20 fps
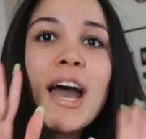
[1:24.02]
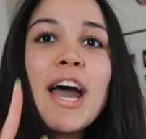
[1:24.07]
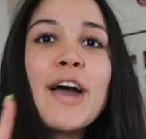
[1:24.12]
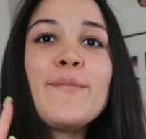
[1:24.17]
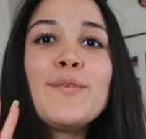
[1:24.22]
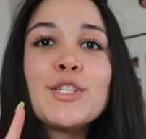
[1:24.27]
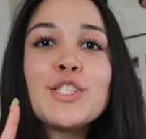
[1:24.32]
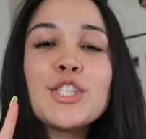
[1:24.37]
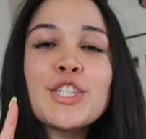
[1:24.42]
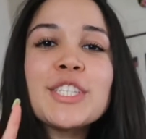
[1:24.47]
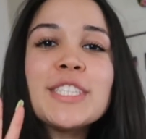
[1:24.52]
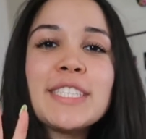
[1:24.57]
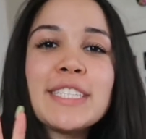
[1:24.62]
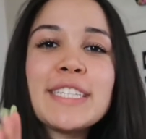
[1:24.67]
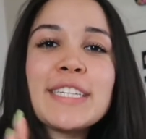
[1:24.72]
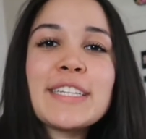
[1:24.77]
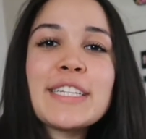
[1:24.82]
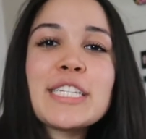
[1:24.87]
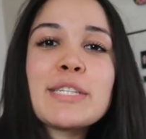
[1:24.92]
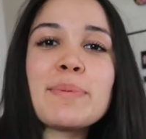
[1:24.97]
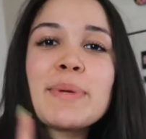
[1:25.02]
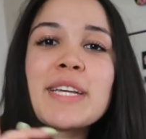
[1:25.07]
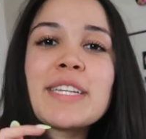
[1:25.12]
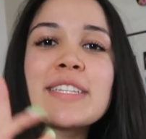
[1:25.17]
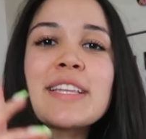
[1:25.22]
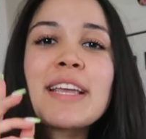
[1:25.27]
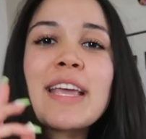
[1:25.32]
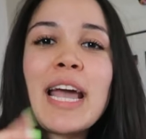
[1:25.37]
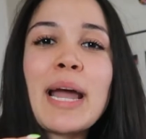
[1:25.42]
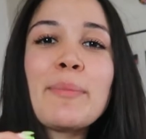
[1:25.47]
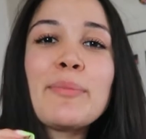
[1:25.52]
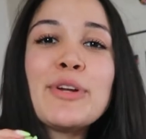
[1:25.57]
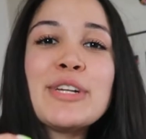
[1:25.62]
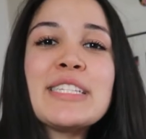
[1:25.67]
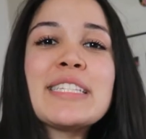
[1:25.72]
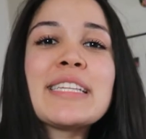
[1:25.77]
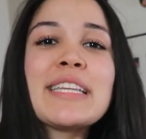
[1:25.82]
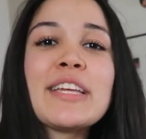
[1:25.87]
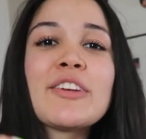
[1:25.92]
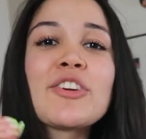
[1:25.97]
I wish you could see this because the camera
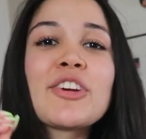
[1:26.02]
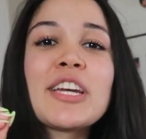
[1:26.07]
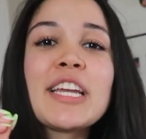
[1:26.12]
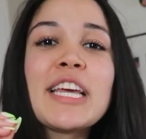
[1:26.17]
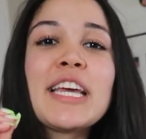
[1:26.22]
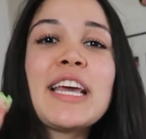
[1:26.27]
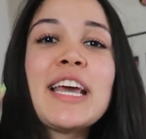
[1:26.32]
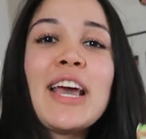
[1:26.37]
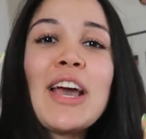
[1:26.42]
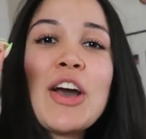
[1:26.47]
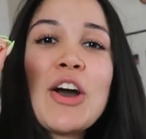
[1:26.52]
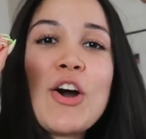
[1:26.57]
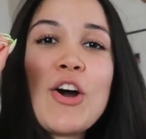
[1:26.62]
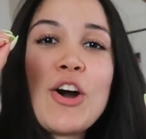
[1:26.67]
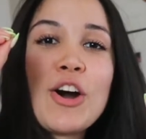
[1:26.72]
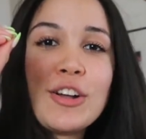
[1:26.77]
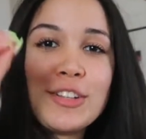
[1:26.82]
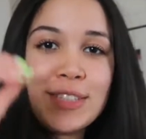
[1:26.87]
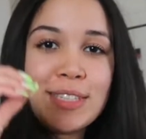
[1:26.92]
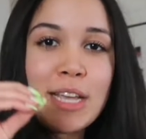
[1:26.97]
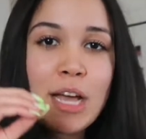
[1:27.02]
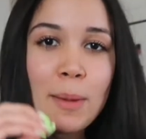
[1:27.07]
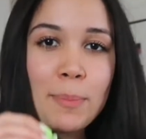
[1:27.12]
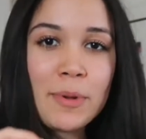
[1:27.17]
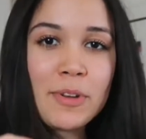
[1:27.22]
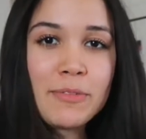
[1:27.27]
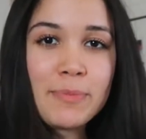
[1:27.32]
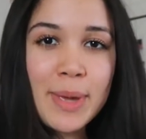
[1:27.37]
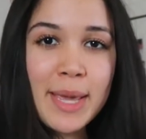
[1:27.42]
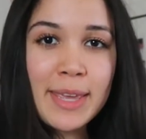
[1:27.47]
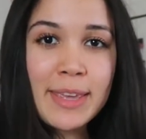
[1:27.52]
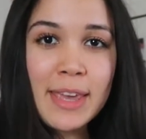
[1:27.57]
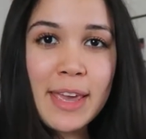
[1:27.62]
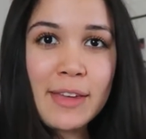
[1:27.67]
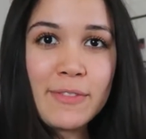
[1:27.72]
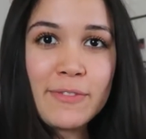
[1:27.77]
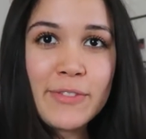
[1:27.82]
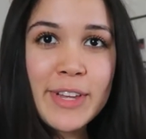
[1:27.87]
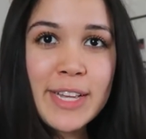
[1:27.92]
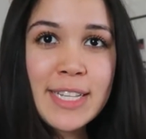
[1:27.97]
is literally on top of my
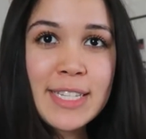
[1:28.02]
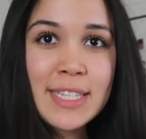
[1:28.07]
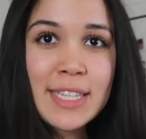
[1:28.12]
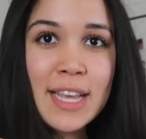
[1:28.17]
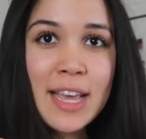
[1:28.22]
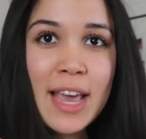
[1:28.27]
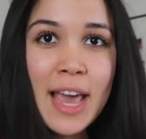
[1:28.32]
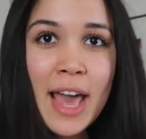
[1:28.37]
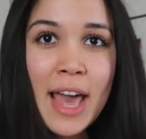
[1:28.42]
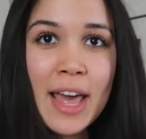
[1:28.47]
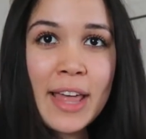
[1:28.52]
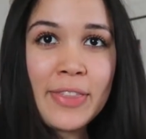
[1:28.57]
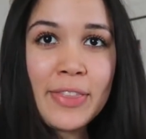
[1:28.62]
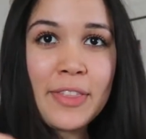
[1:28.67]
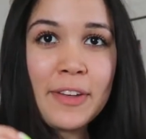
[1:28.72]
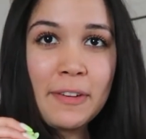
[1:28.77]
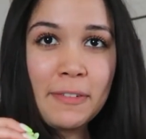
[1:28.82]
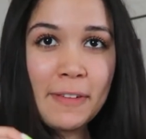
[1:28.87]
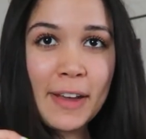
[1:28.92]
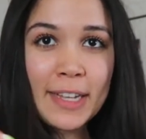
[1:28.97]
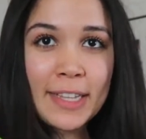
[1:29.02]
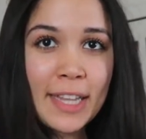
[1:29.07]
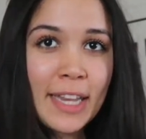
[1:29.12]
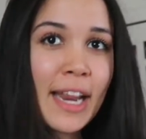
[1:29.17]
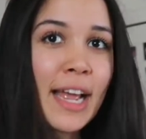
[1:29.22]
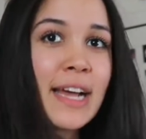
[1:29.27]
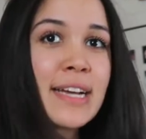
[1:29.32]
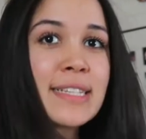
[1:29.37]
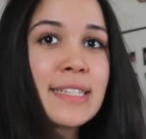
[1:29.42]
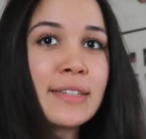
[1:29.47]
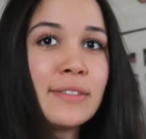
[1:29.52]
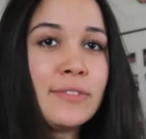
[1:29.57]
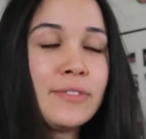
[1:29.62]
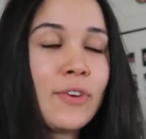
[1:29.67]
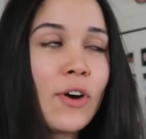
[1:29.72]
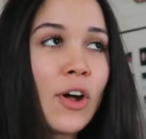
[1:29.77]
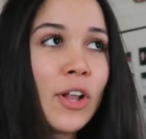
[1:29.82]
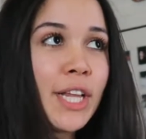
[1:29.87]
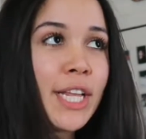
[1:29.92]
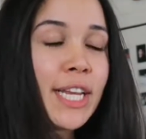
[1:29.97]
canvas. And the fact that it hasn't
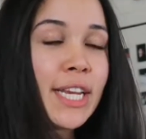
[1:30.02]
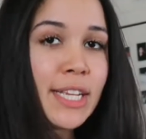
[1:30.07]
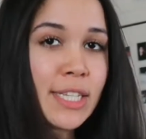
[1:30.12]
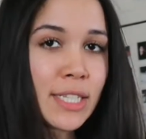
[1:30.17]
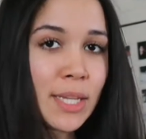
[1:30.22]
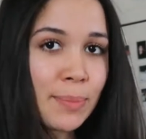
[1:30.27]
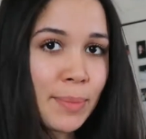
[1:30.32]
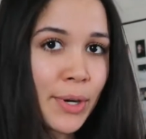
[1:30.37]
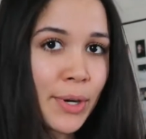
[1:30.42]
fallen is a